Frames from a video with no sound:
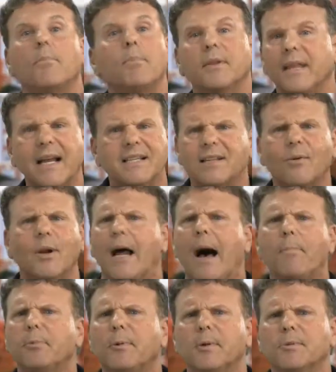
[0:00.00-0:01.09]
But that's not what
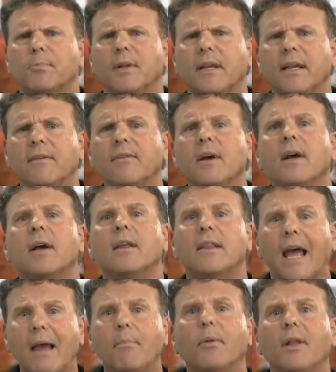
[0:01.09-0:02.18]
optimists believe.
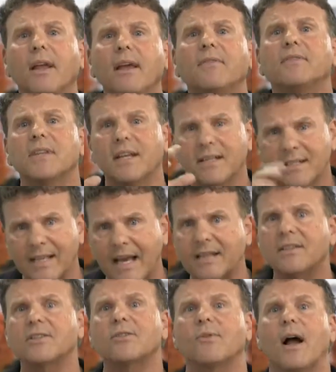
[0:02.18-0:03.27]
They believe
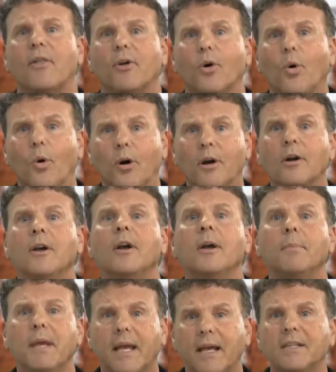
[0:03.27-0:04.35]
success is around the corner
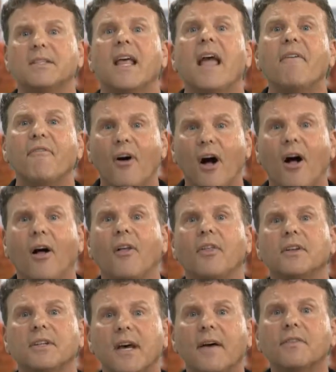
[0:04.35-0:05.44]
because they follow
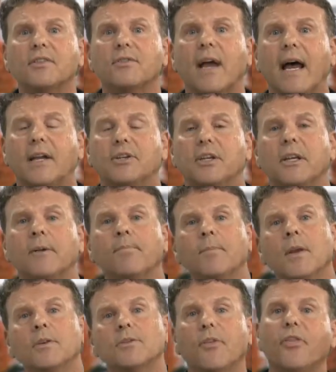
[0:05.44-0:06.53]
the TUF strategy.
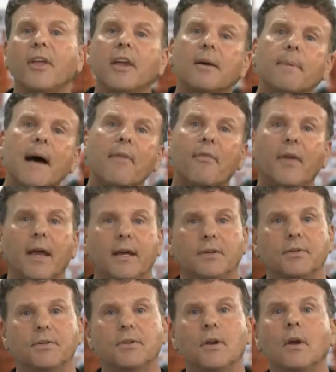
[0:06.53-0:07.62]
So think about
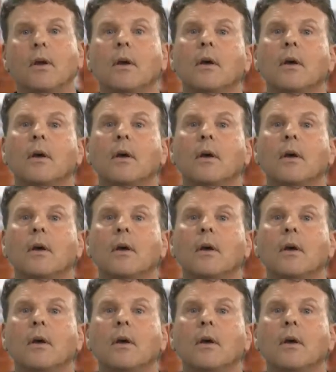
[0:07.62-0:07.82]
this.